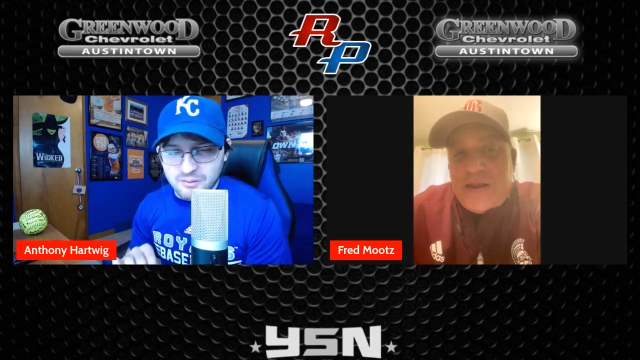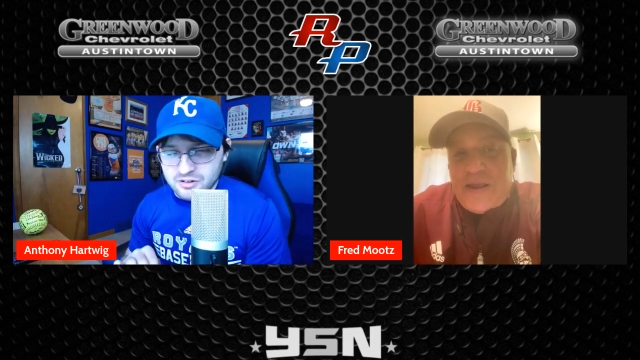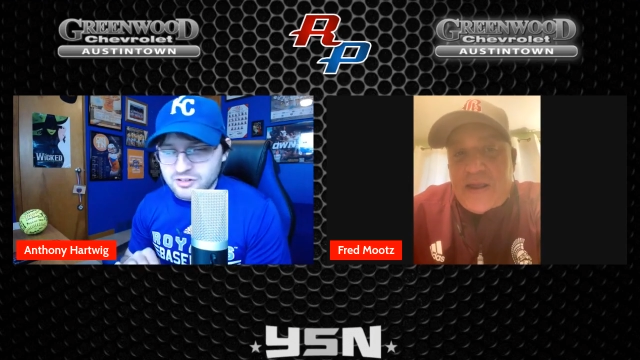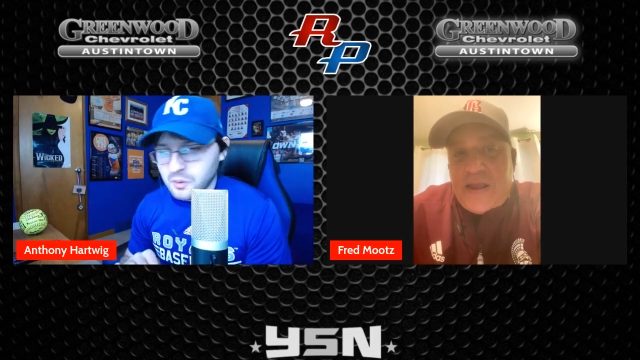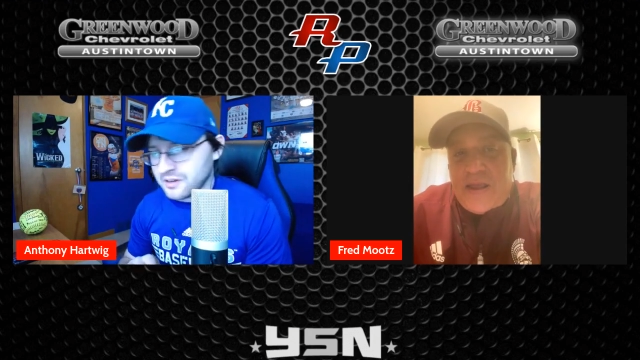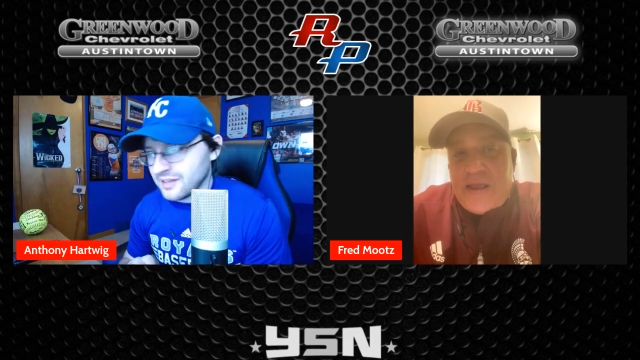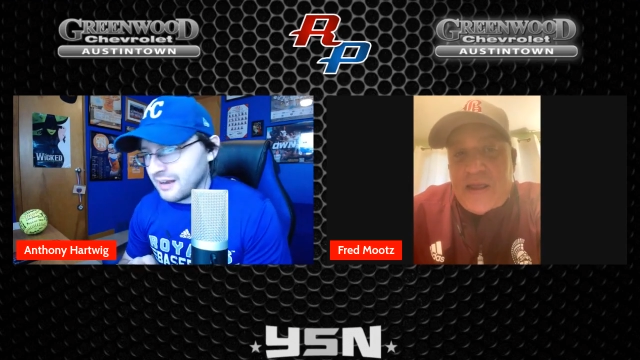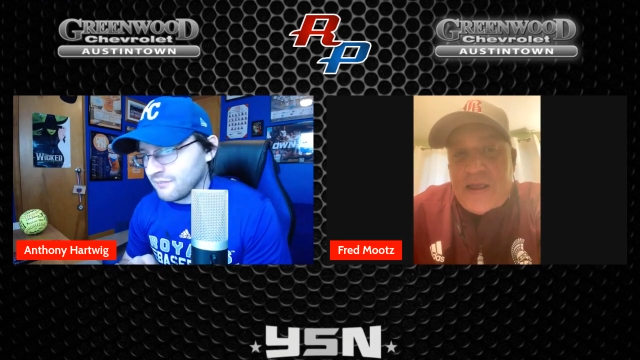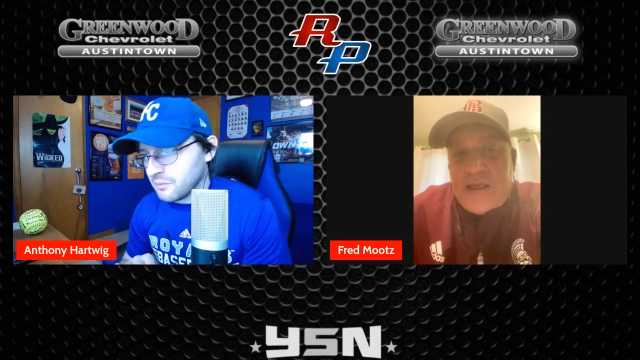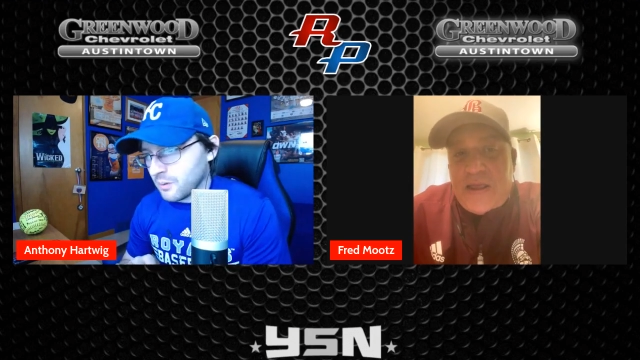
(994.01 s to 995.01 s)
We're so
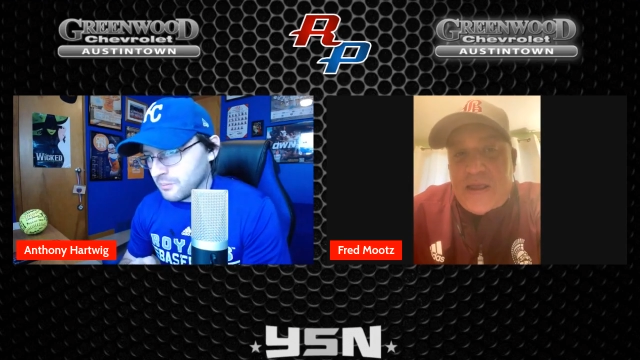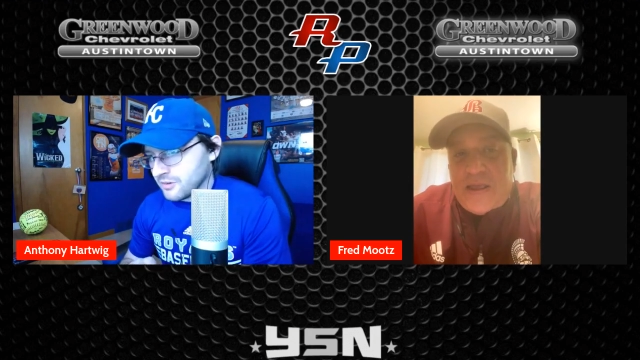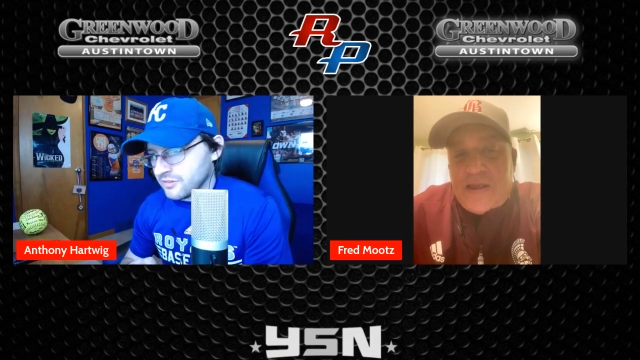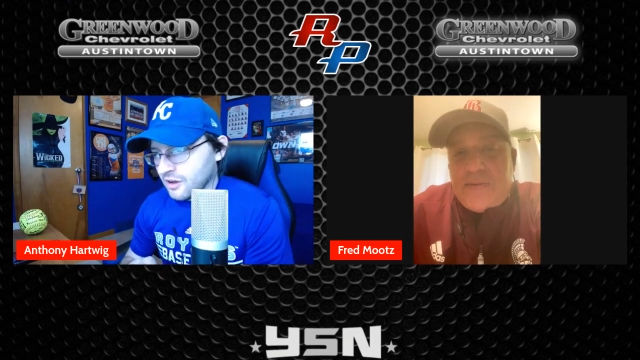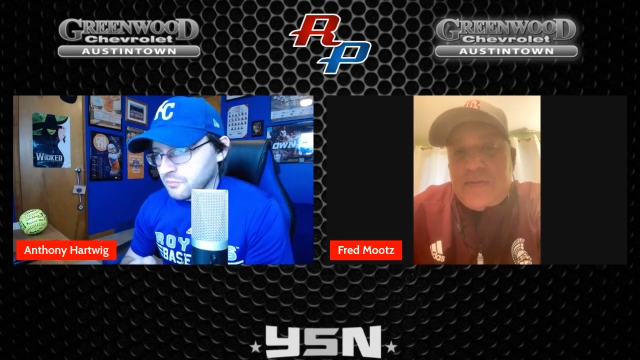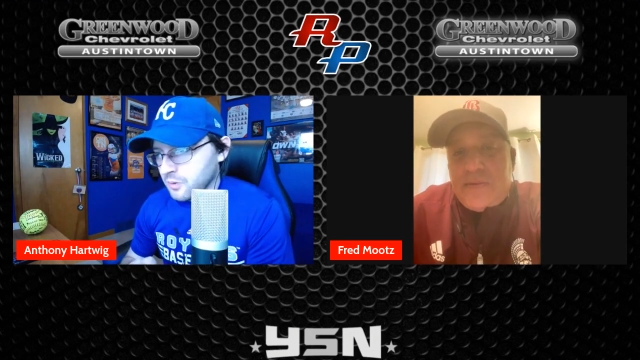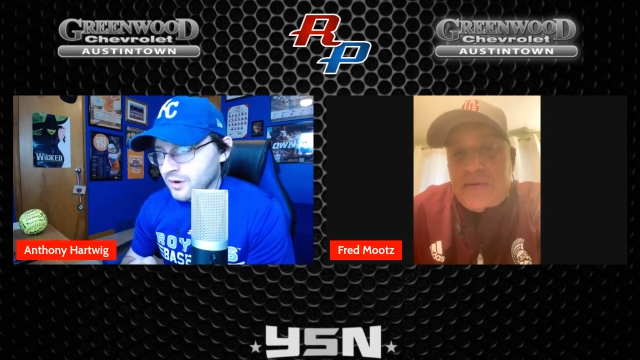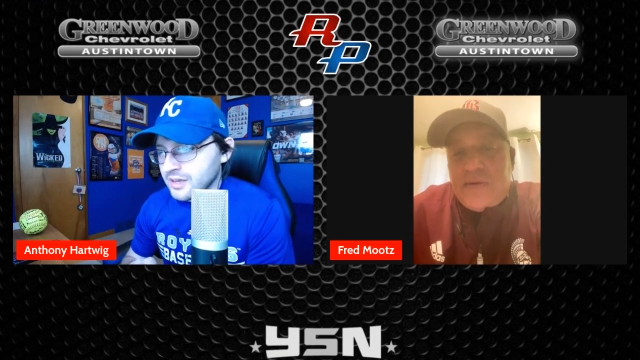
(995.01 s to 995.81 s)
excited for Boardman softball.